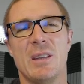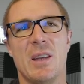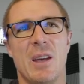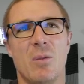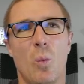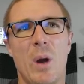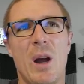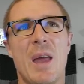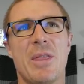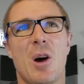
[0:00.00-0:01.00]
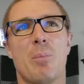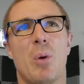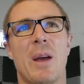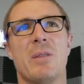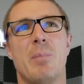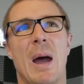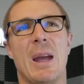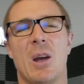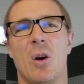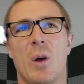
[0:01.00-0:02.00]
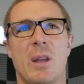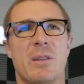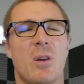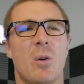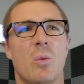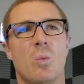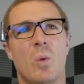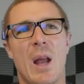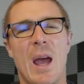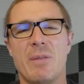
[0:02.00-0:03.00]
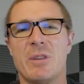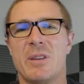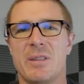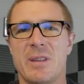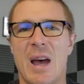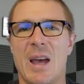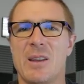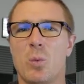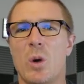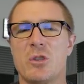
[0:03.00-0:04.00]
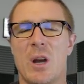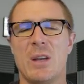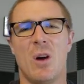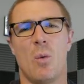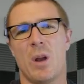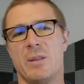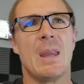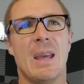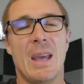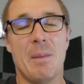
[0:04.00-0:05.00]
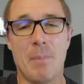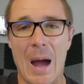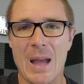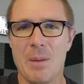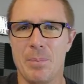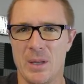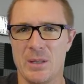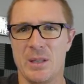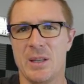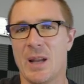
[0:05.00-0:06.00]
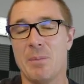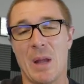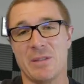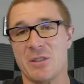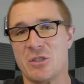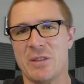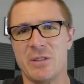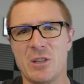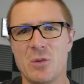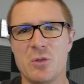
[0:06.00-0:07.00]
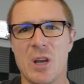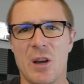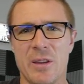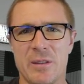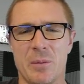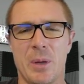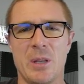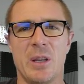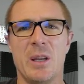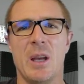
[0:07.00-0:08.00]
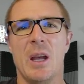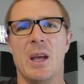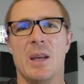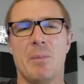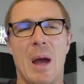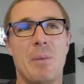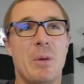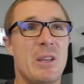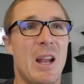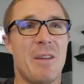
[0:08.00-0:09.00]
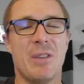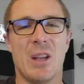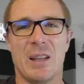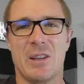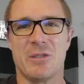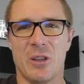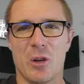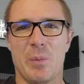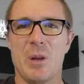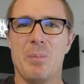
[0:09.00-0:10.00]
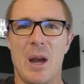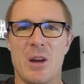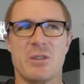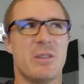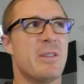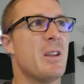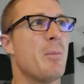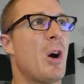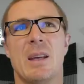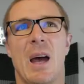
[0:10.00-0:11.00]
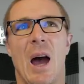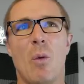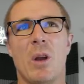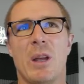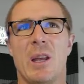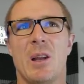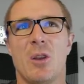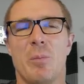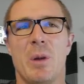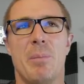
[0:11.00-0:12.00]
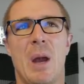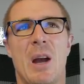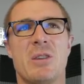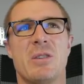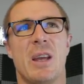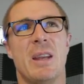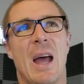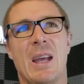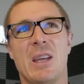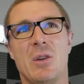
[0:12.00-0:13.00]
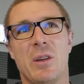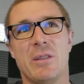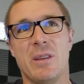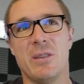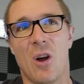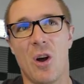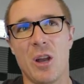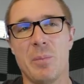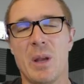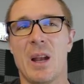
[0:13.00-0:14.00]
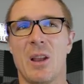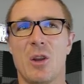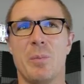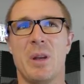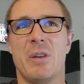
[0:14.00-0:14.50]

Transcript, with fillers: at where I thought price might go. And so what I have to decide is what trade do I want to take? In my opinion, and I'm not suggesting you share this opinion, in my opinion, I feel like there's a little bit of bearishness in the market. I want to get a little bit bearish, and Nike, you can see, has already been in a little bit of a